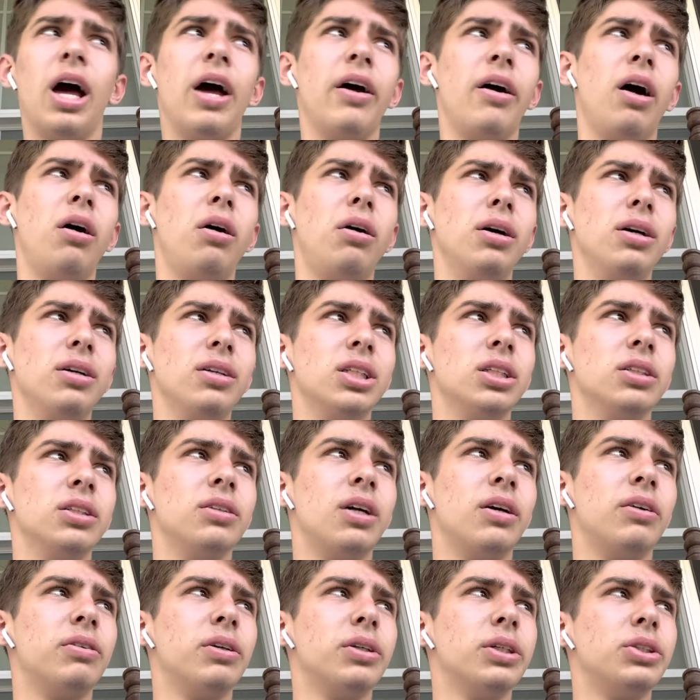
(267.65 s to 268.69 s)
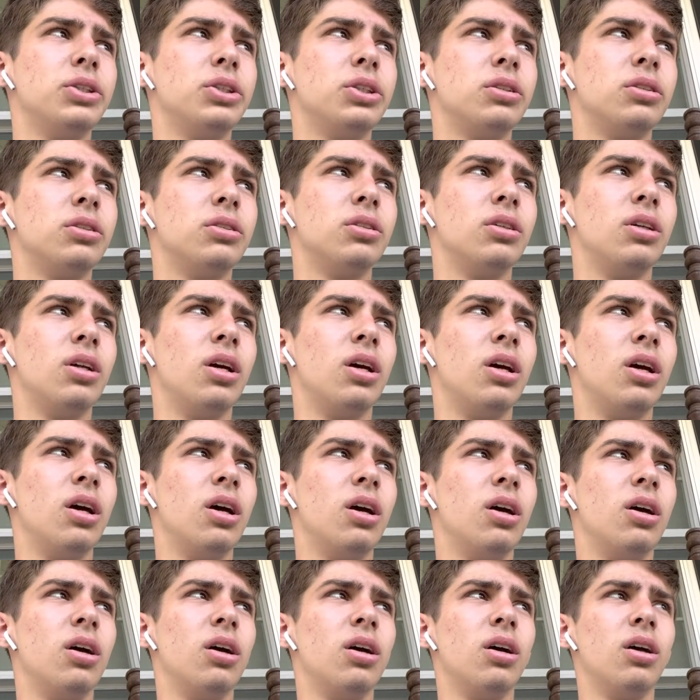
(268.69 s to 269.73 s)
I, I, I always just
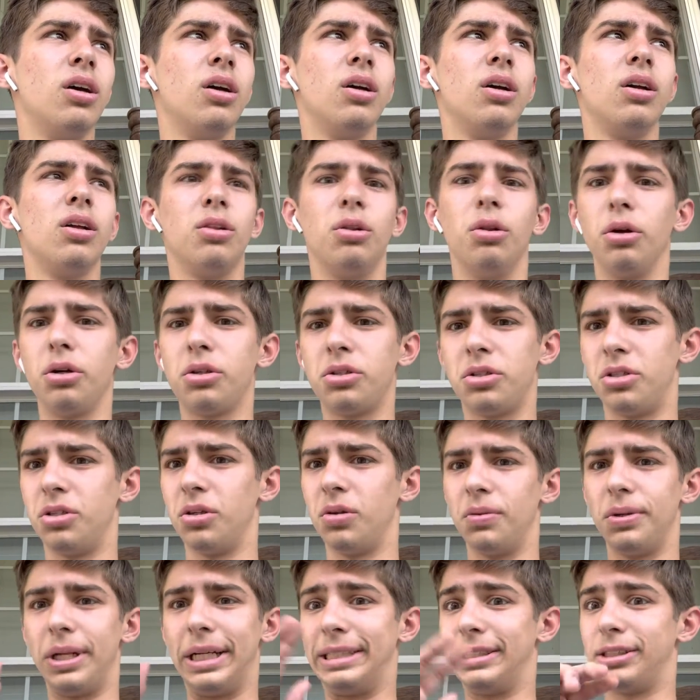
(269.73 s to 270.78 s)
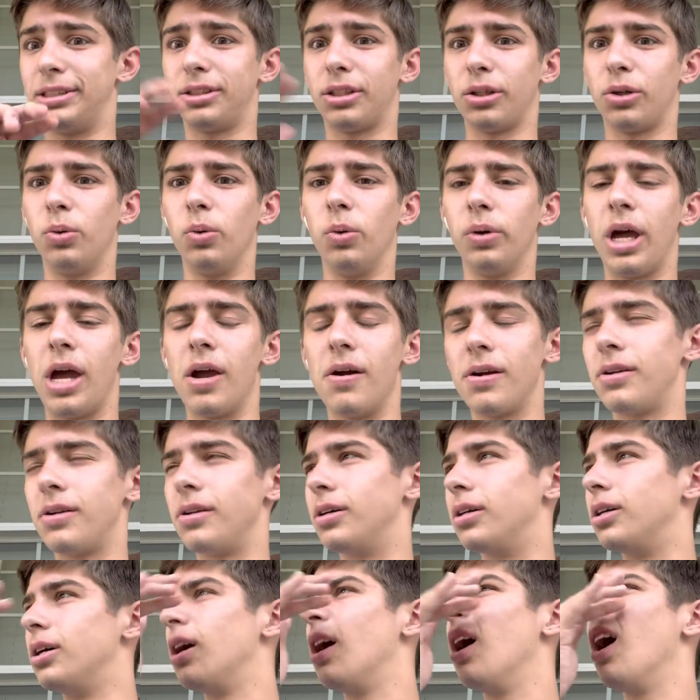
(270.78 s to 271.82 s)
look to. They're just a cool character.